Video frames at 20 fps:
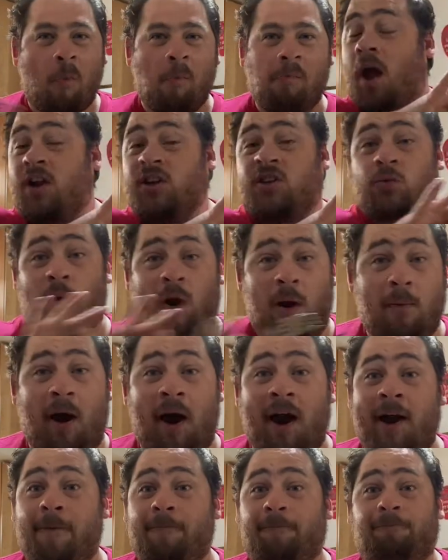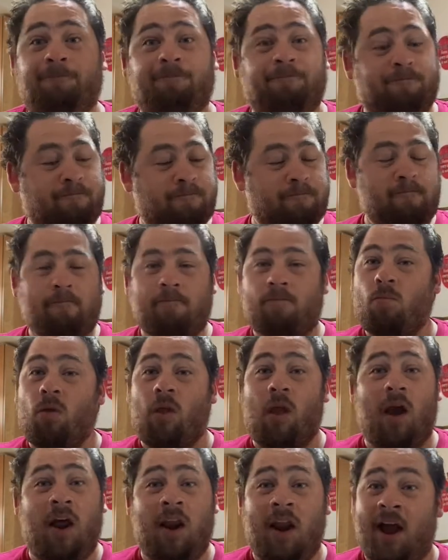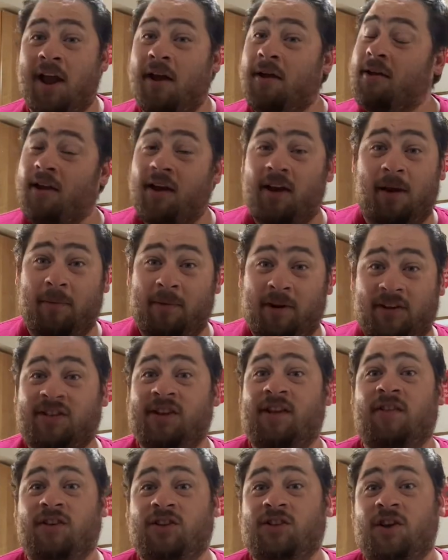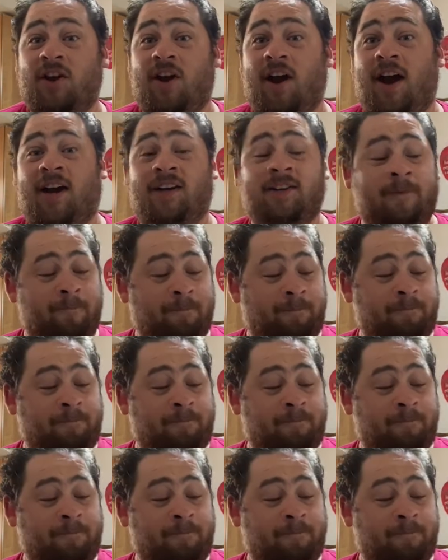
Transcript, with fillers: I swear by it. And I and I'm gonna say this to you guys: